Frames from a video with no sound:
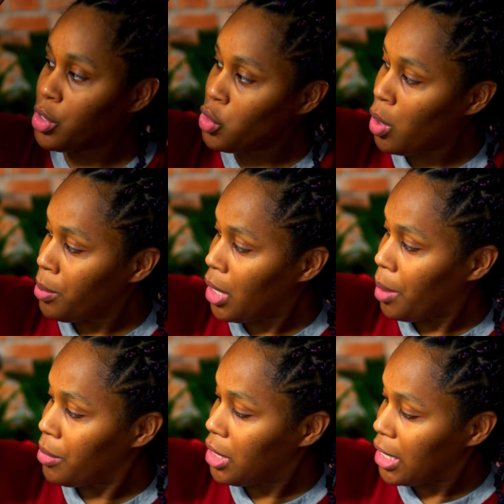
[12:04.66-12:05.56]
The 2
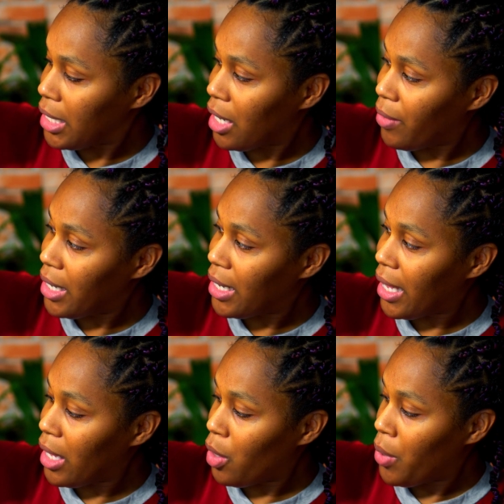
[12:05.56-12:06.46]
I'm looking at right
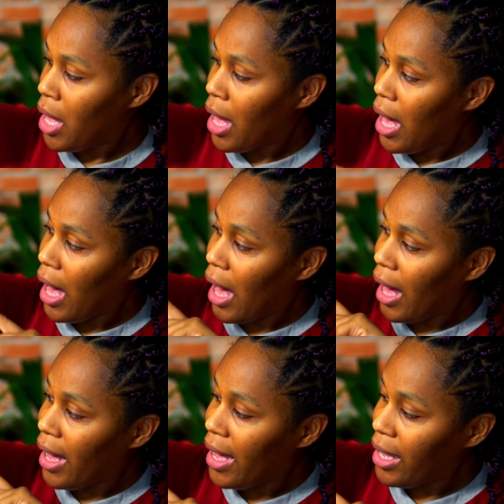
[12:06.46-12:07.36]
now,
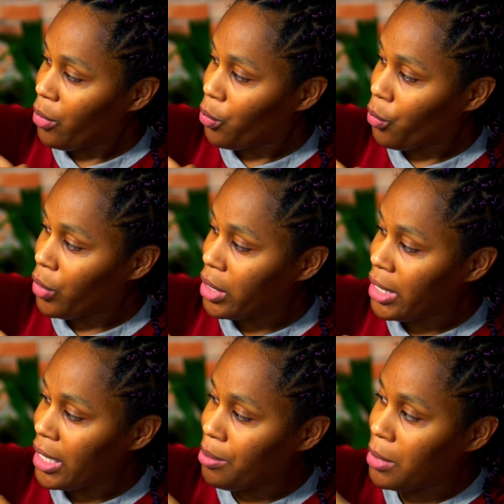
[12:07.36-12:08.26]
I
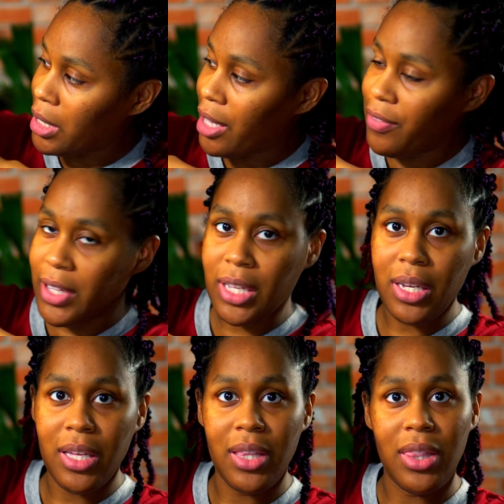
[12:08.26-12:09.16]
really am
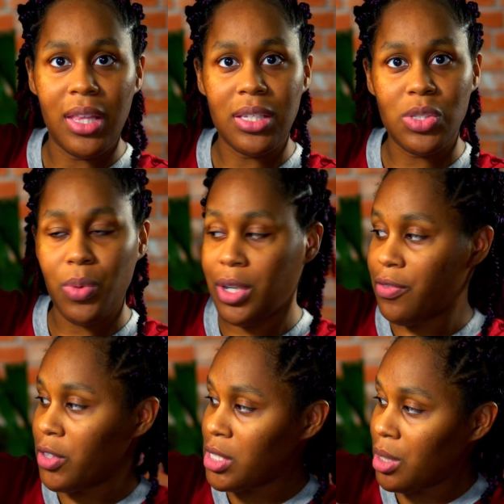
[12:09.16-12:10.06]
loving this
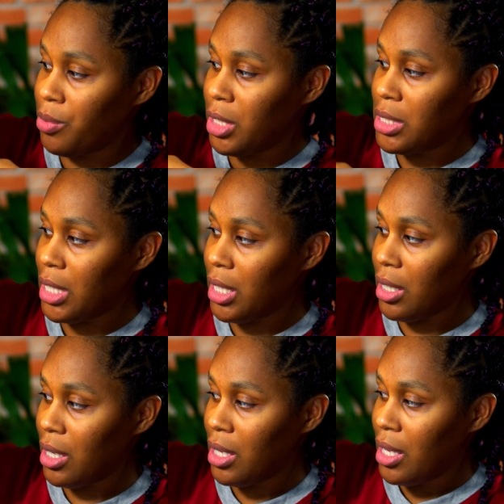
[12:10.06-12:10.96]
one for some
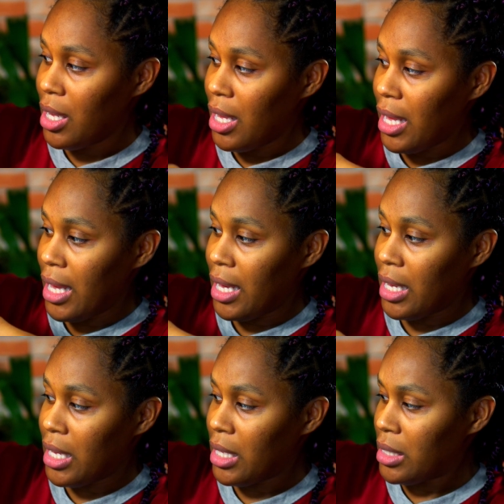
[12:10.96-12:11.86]
reason.
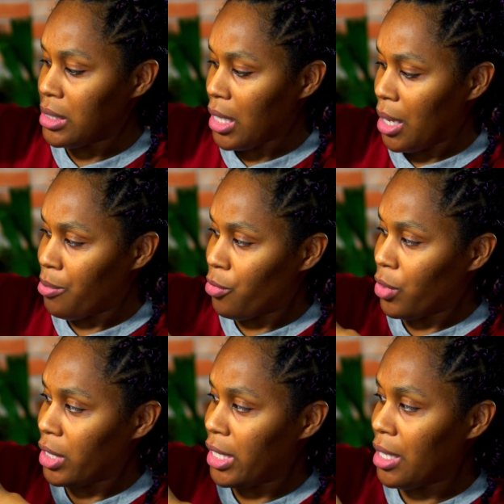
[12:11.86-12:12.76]
And I'm
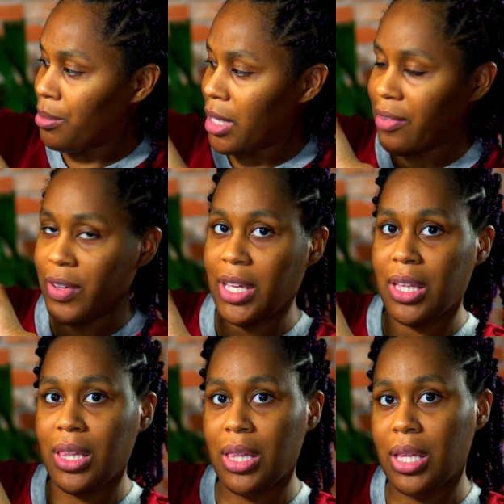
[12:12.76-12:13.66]
really am
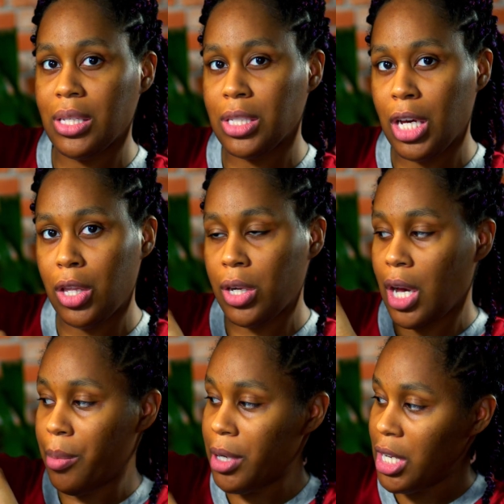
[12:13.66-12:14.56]
loving this color
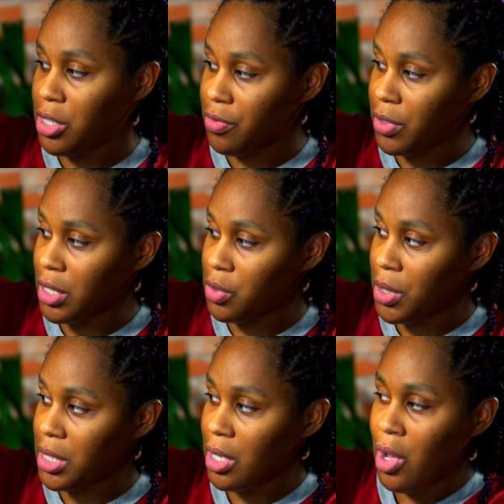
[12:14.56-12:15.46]
combination for this
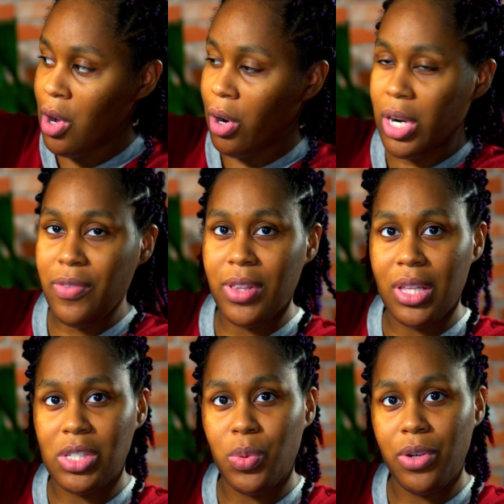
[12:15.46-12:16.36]
reason, or even
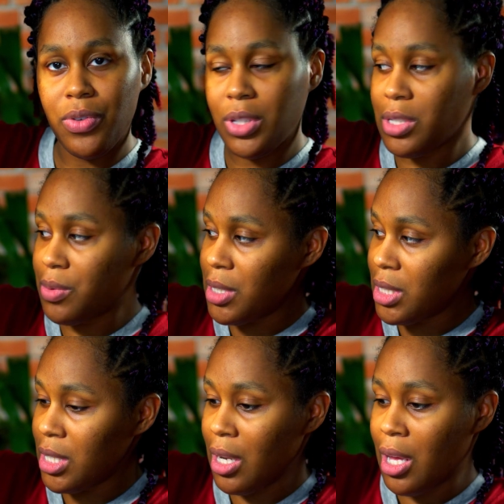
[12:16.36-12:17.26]
this one for this
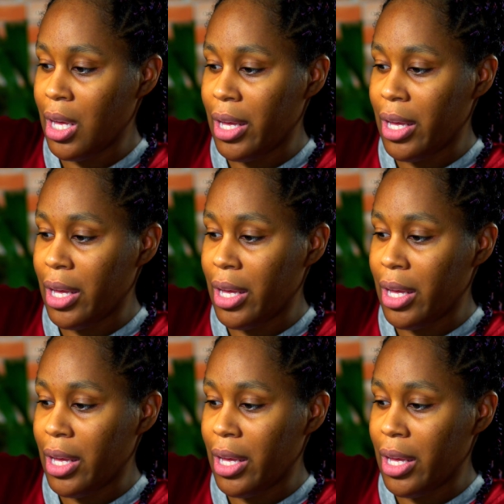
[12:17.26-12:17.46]
reason.